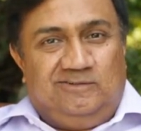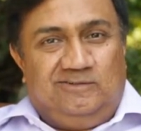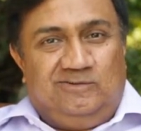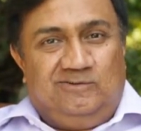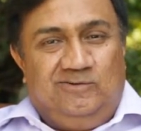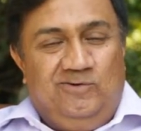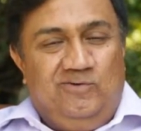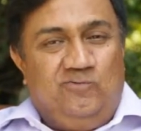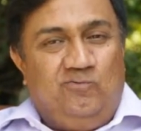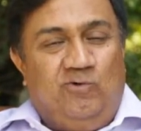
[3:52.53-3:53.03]

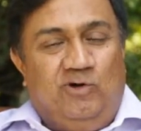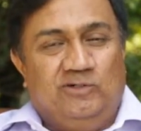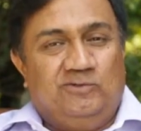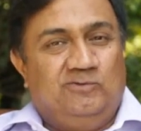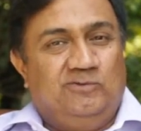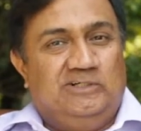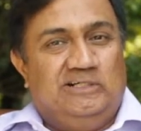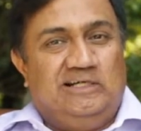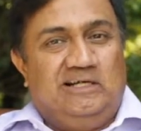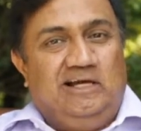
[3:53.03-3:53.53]
oh, what
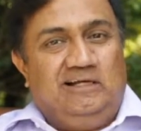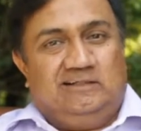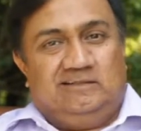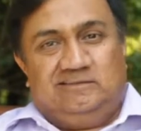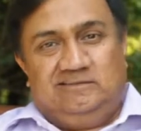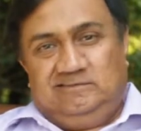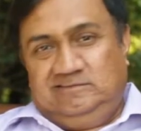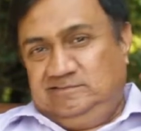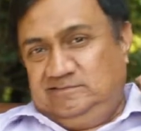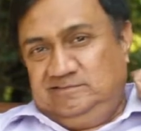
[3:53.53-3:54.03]
good
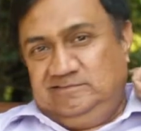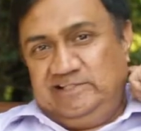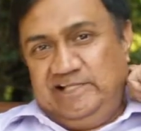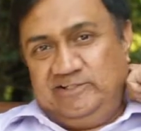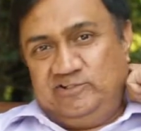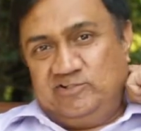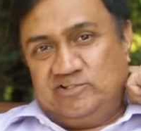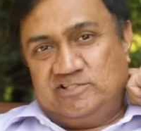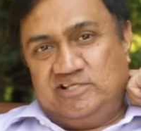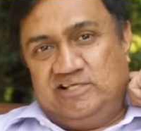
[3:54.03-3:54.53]
luck
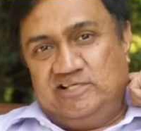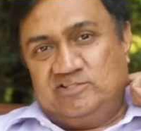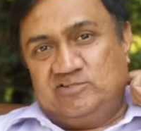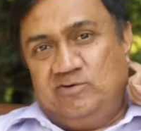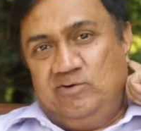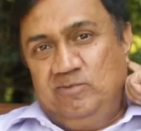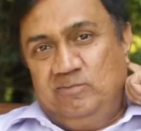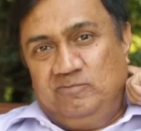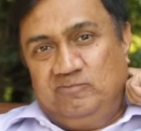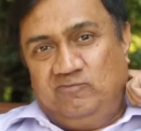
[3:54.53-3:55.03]
that your son is
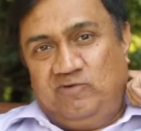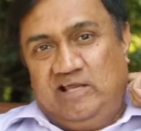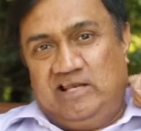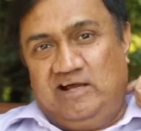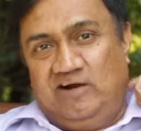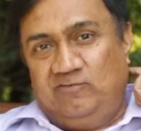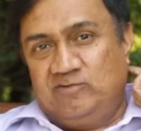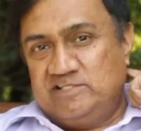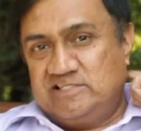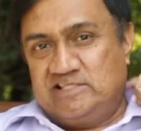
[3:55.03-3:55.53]
home, while
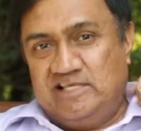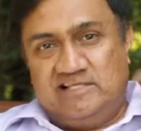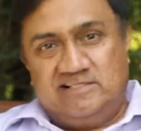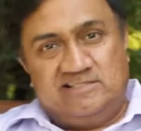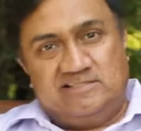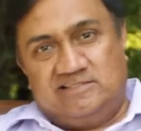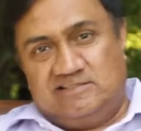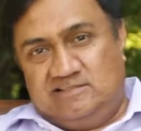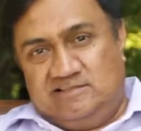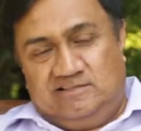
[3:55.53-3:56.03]
our
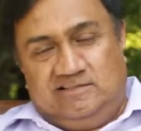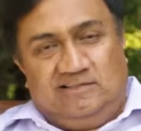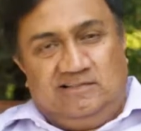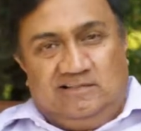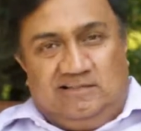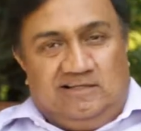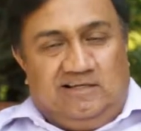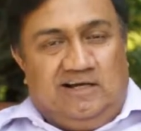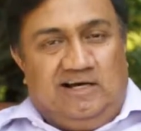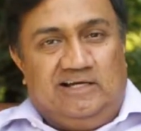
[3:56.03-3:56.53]
sons
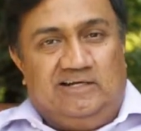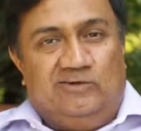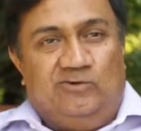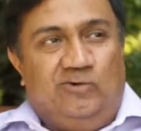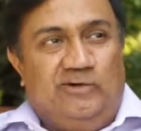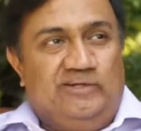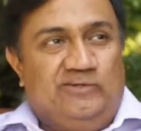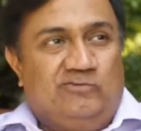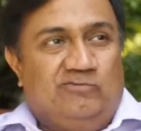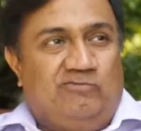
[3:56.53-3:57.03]
are
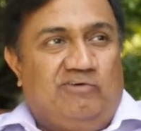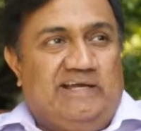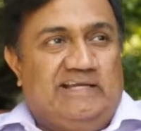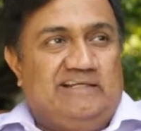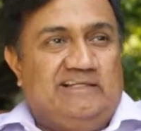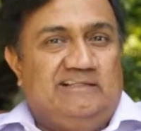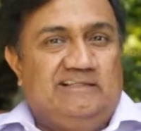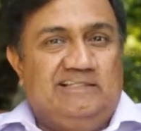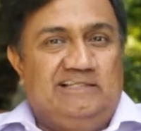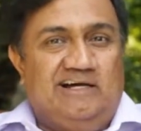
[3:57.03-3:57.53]
going to
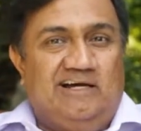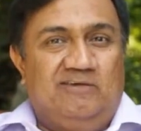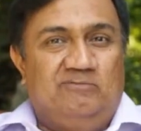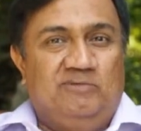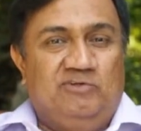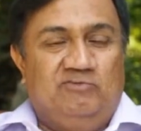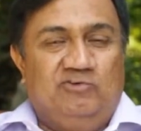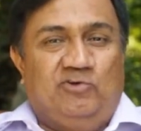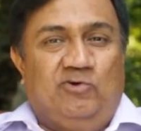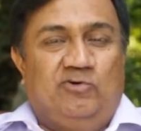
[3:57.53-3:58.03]
fight in the
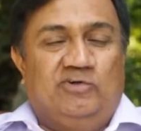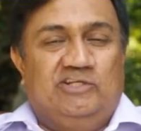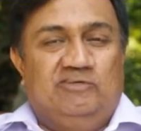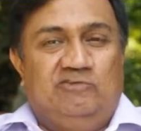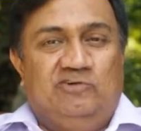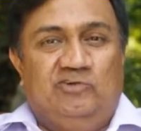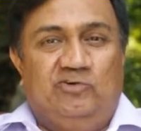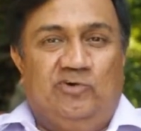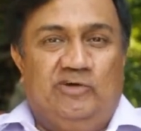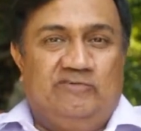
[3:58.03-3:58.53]
army, we don't
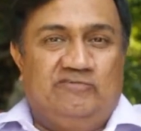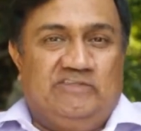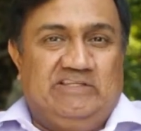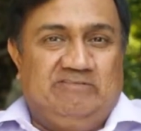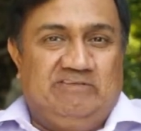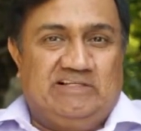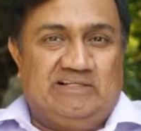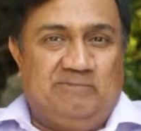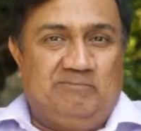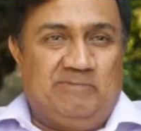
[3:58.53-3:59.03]
even know if they
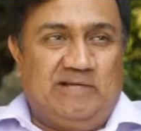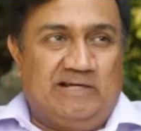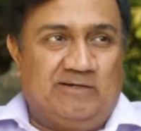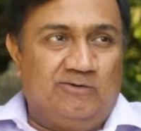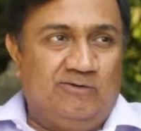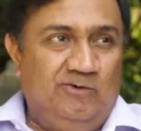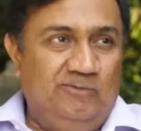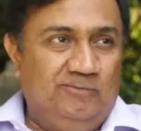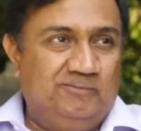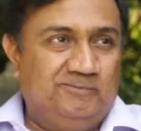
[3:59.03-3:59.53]
will come back
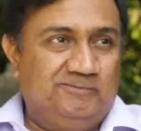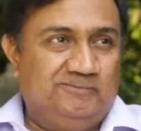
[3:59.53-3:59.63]
home.